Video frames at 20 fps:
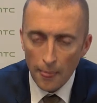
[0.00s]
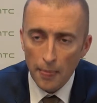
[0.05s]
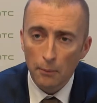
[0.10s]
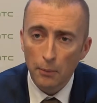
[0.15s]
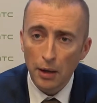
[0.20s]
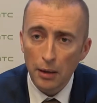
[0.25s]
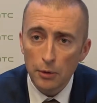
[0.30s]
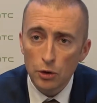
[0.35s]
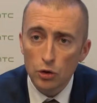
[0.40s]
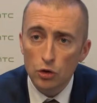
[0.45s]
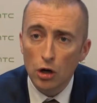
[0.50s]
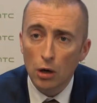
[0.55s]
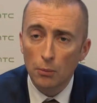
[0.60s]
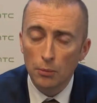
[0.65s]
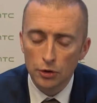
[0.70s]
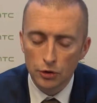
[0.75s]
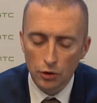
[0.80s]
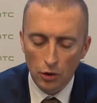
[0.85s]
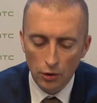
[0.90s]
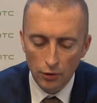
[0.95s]
Maybe to
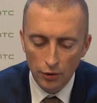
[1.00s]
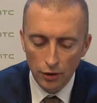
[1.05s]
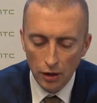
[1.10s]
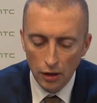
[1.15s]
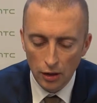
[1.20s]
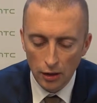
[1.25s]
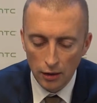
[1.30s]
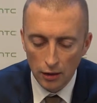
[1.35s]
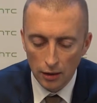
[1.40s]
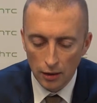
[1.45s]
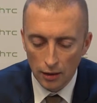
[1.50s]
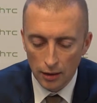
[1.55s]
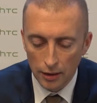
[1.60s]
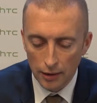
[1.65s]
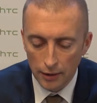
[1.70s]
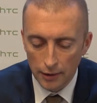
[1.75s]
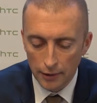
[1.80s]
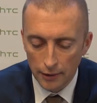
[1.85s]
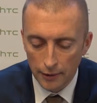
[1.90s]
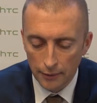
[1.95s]
comment on the
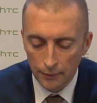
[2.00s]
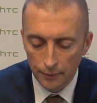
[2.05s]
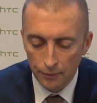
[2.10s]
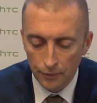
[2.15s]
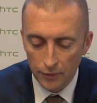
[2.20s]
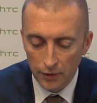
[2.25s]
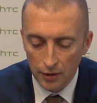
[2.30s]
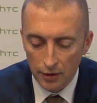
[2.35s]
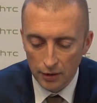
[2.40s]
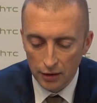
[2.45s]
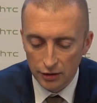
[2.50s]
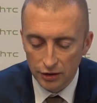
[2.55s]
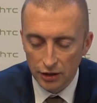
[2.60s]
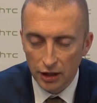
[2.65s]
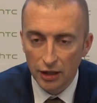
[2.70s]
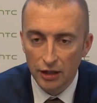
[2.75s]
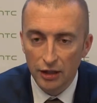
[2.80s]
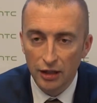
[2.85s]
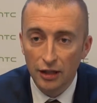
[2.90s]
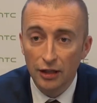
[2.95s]
let's say
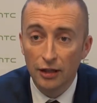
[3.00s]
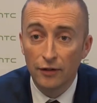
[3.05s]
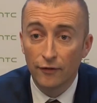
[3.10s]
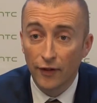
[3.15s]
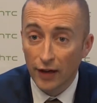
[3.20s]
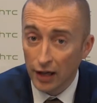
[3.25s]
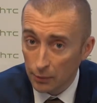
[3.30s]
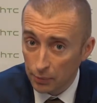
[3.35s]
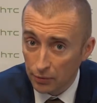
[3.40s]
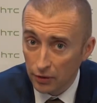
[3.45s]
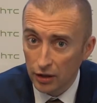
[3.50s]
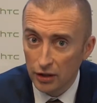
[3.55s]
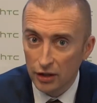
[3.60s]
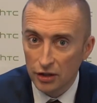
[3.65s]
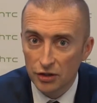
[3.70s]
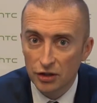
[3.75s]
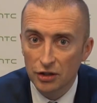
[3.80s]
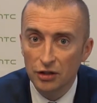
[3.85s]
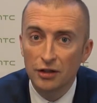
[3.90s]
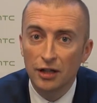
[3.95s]
the developer
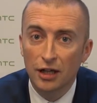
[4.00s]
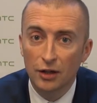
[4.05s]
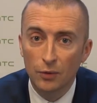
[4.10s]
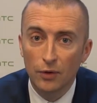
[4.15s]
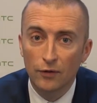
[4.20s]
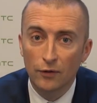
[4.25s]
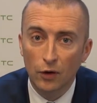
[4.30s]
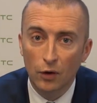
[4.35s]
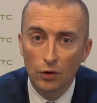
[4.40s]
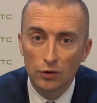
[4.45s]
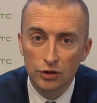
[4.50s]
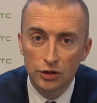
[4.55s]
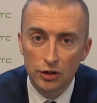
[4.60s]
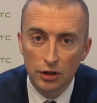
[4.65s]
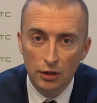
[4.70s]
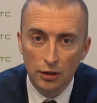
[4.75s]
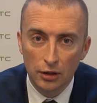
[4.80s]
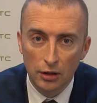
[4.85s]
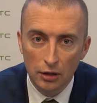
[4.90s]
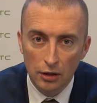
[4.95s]
edition that we've launched
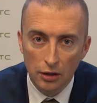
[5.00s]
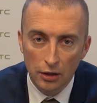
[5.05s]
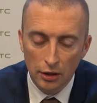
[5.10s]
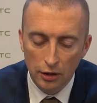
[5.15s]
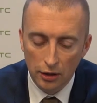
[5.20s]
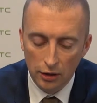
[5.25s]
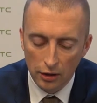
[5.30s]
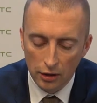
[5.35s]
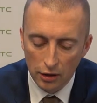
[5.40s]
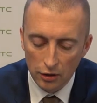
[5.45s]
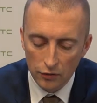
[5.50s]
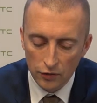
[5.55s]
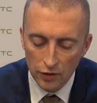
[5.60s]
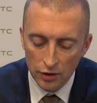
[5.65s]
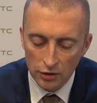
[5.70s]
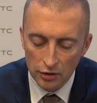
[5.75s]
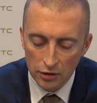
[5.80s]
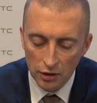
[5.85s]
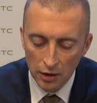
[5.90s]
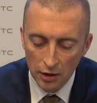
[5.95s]
in other
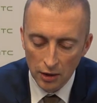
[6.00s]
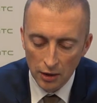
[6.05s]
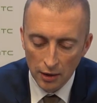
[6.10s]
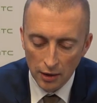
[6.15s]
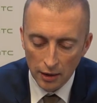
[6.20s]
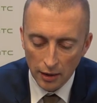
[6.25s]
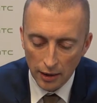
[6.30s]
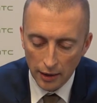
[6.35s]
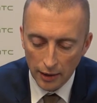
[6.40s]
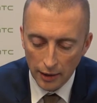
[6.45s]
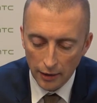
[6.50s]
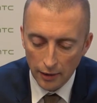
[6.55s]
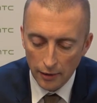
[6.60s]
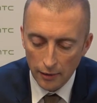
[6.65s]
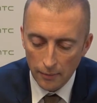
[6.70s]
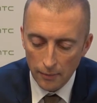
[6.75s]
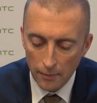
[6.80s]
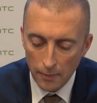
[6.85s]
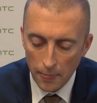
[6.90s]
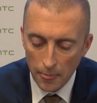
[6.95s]
countries.
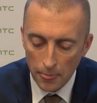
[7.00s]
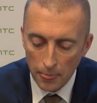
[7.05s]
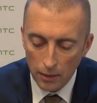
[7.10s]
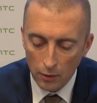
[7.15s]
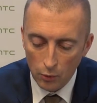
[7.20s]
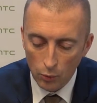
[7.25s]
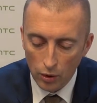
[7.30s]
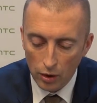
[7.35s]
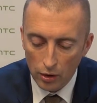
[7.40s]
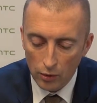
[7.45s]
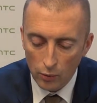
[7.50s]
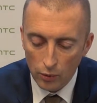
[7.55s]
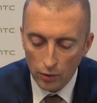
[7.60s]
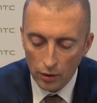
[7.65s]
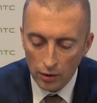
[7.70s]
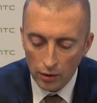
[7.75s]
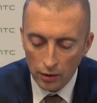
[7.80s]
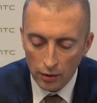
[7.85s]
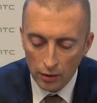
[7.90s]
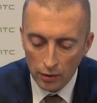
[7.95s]
We're
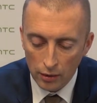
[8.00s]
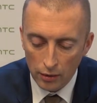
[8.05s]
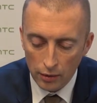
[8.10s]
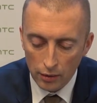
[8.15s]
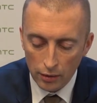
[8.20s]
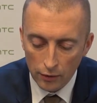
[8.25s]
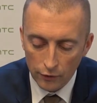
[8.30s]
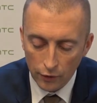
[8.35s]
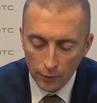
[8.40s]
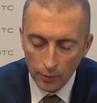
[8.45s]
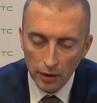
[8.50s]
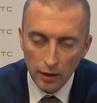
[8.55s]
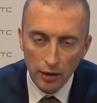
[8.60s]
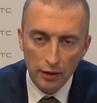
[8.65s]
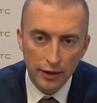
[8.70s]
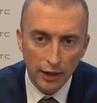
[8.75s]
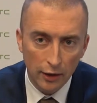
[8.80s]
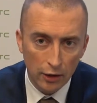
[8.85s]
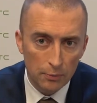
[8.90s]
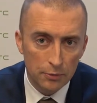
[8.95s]
from the
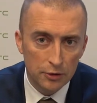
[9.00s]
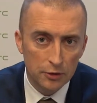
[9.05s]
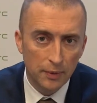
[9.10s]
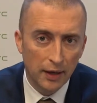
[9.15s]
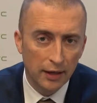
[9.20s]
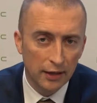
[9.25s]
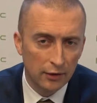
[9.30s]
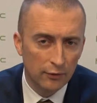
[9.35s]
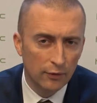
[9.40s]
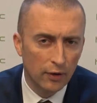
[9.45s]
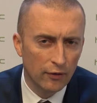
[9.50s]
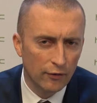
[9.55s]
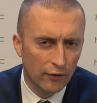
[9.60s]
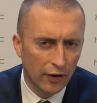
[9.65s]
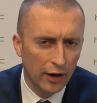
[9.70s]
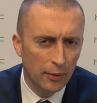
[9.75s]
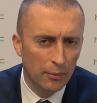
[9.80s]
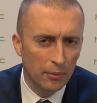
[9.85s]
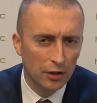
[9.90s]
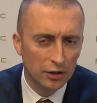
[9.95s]
Italian perspective, we're
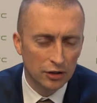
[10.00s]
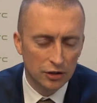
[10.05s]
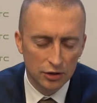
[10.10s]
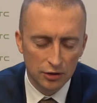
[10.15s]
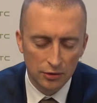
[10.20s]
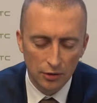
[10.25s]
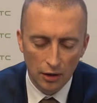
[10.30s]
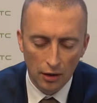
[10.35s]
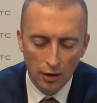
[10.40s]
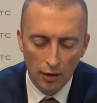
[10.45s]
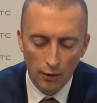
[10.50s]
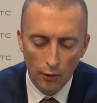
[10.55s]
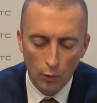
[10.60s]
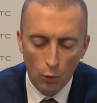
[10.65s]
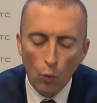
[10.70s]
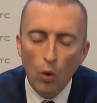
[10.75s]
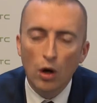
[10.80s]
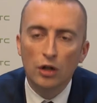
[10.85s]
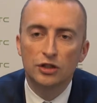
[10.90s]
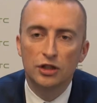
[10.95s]
very much
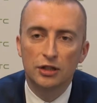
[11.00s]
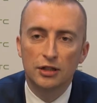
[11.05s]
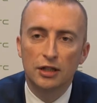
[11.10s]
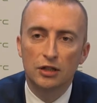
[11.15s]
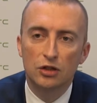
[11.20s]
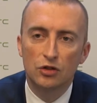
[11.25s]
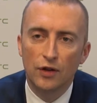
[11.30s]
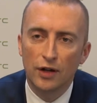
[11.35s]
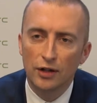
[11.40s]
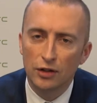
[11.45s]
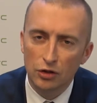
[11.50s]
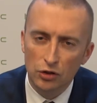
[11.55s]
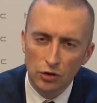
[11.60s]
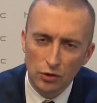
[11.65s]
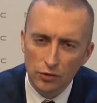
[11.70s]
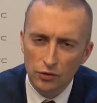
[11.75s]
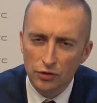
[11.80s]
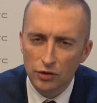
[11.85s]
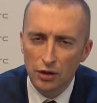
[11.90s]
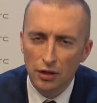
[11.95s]
watching that trend to
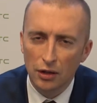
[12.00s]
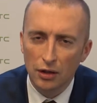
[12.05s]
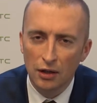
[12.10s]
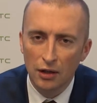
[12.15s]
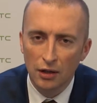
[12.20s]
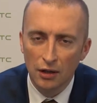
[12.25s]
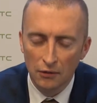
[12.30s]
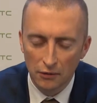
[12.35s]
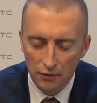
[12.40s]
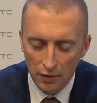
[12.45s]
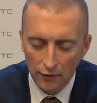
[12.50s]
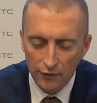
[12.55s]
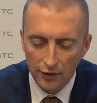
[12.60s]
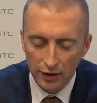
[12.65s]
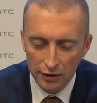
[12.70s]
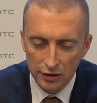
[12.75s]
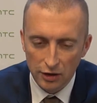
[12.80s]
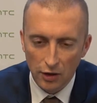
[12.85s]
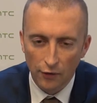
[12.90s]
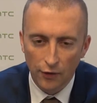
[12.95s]
sort of see if
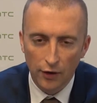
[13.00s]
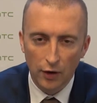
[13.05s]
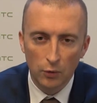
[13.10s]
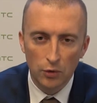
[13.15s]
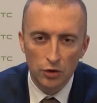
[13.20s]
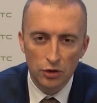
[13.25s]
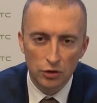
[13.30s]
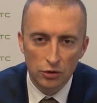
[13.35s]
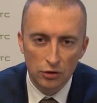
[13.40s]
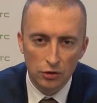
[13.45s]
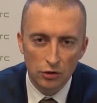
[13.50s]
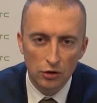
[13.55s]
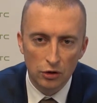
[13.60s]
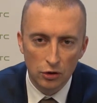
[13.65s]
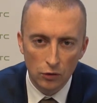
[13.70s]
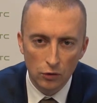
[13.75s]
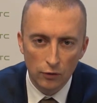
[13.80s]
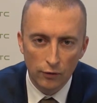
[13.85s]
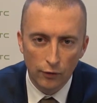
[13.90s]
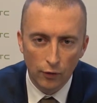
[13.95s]
that's something we should
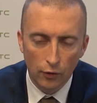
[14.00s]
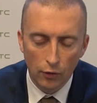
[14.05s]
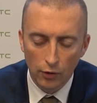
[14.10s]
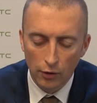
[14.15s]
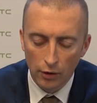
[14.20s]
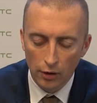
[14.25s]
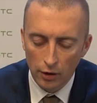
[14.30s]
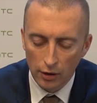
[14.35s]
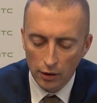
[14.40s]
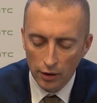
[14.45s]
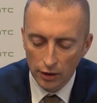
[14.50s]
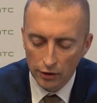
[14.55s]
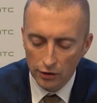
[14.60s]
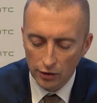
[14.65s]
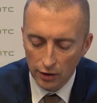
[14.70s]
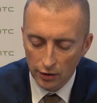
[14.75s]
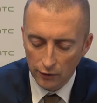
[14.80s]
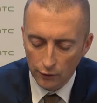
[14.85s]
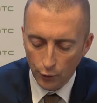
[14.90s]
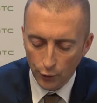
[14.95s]
do for
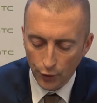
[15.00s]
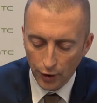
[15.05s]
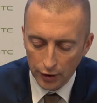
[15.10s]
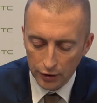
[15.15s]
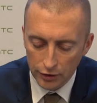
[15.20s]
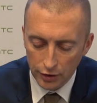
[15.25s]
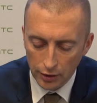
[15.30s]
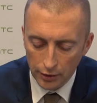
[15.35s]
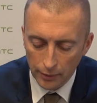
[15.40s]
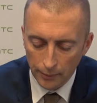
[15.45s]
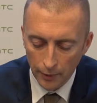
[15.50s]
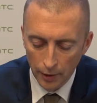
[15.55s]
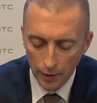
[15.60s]
Italy for next year.